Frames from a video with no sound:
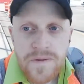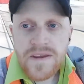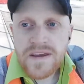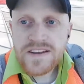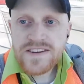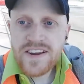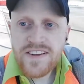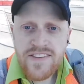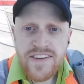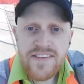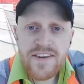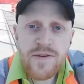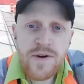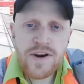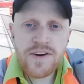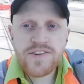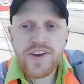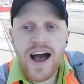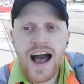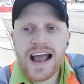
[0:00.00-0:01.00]
just as we were
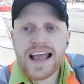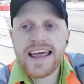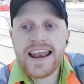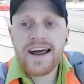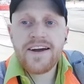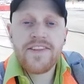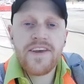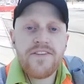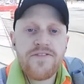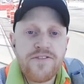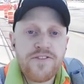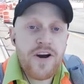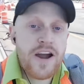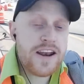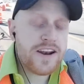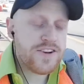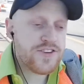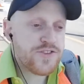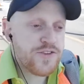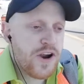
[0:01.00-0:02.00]
talking about, uh,
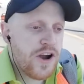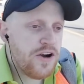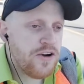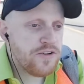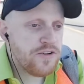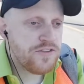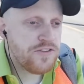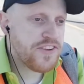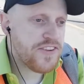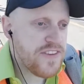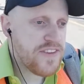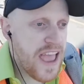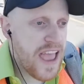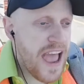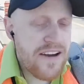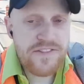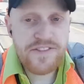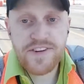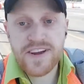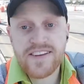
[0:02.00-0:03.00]
frontage roads
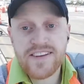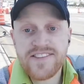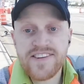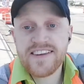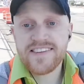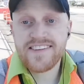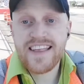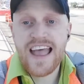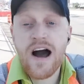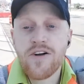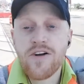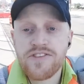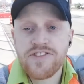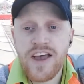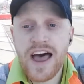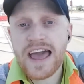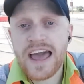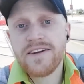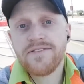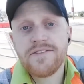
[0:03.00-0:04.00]
have to exist
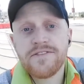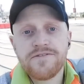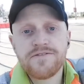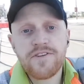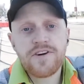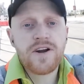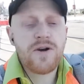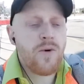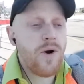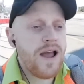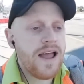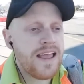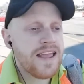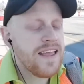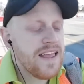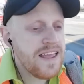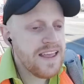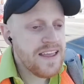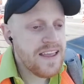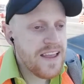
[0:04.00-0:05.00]
outside of a freeway
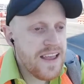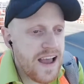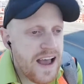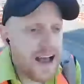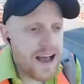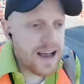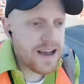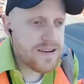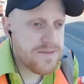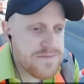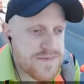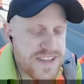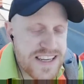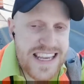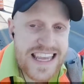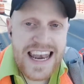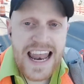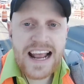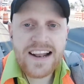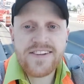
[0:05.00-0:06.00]
um, to
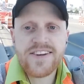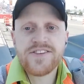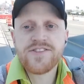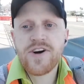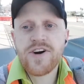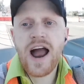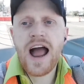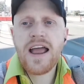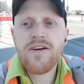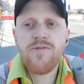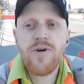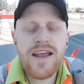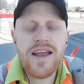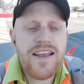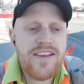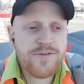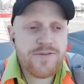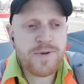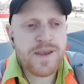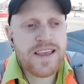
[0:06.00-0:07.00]
connect to
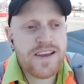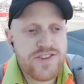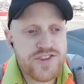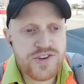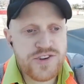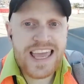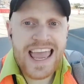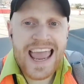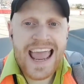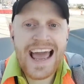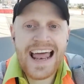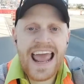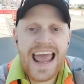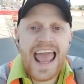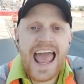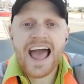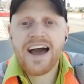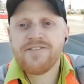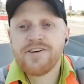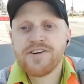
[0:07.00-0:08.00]
driveways because you can't
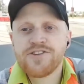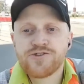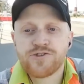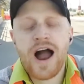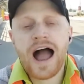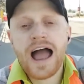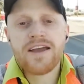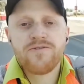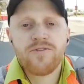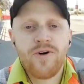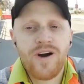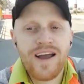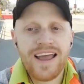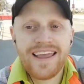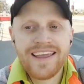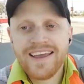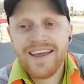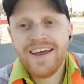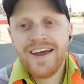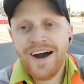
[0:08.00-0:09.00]
have a driveway
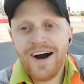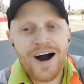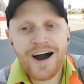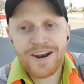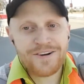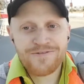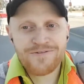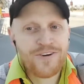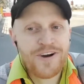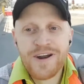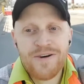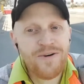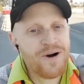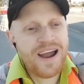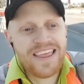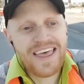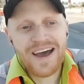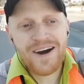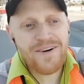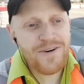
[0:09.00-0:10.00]
on a
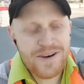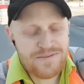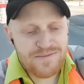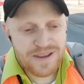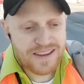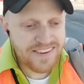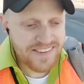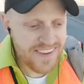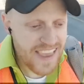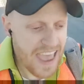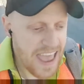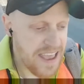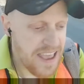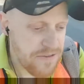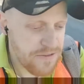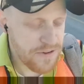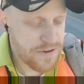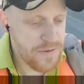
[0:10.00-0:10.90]
freeway. That wouldn't be safe.